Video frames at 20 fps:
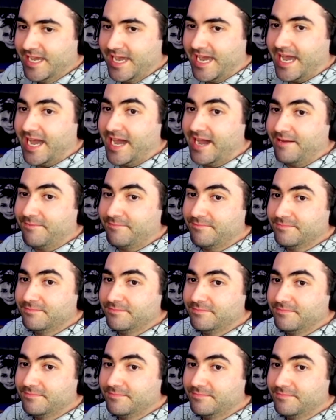
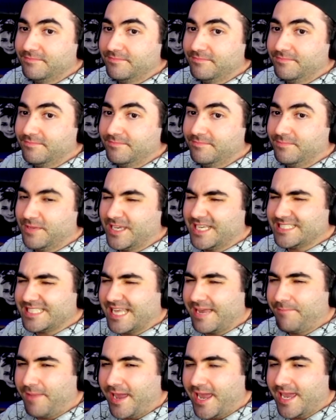Because
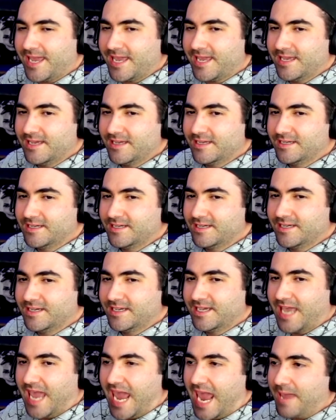
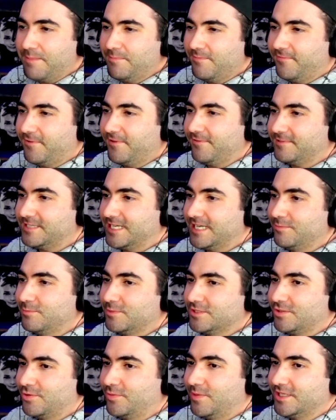M15
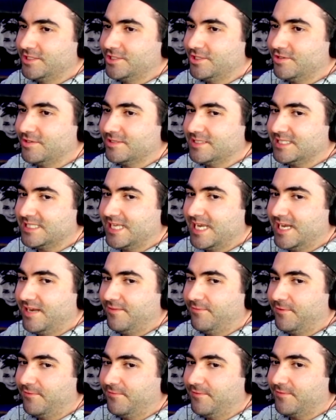was always, you could see it
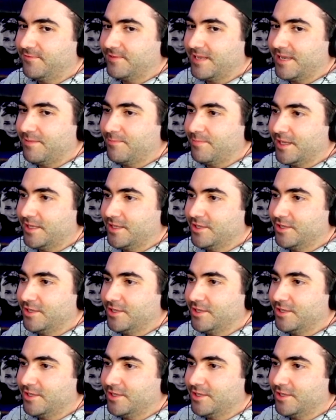if you're 15, but